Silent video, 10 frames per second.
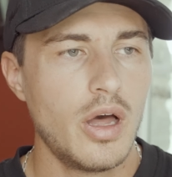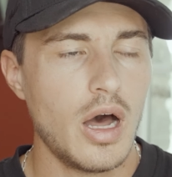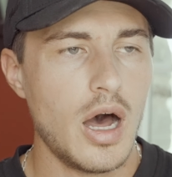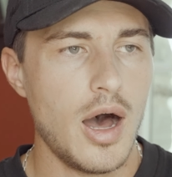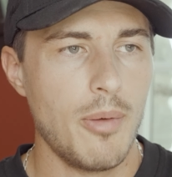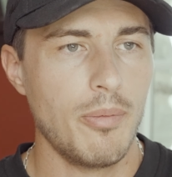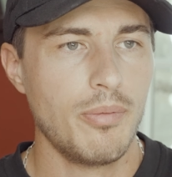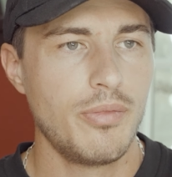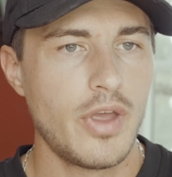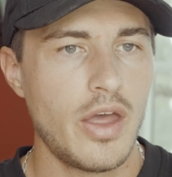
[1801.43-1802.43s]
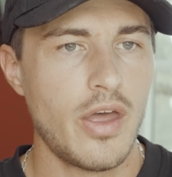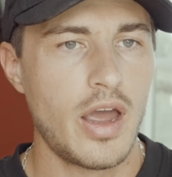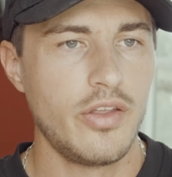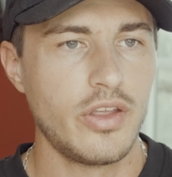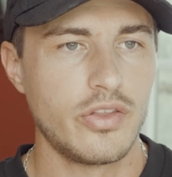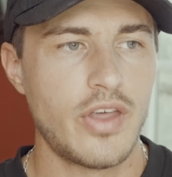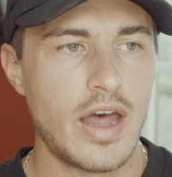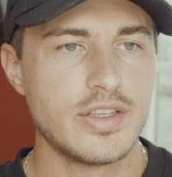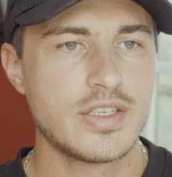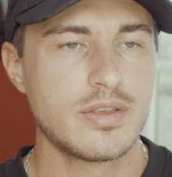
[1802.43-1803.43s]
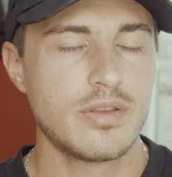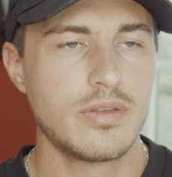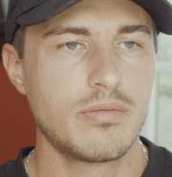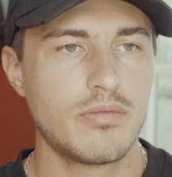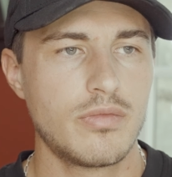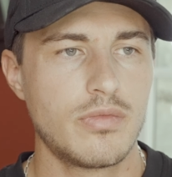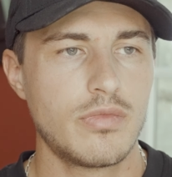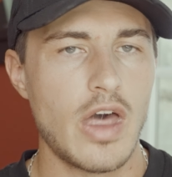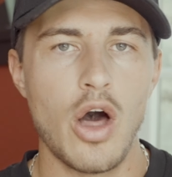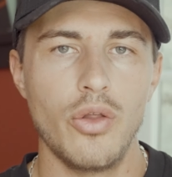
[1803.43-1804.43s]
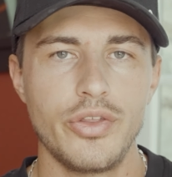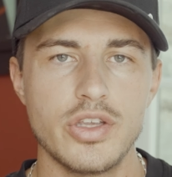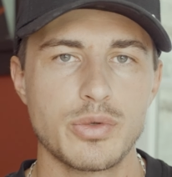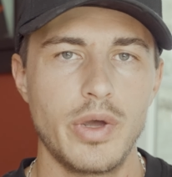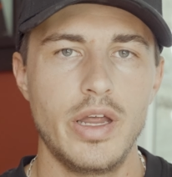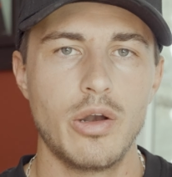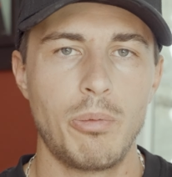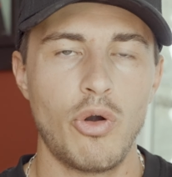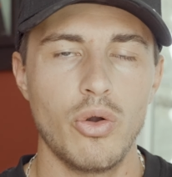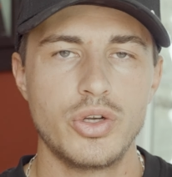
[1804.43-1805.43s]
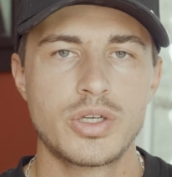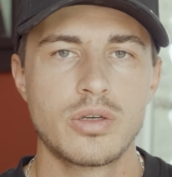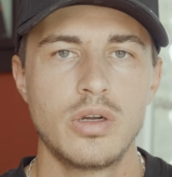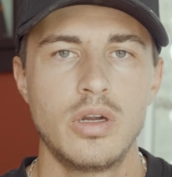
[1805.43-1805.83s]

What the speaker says: And I think that's the healthiest way to approach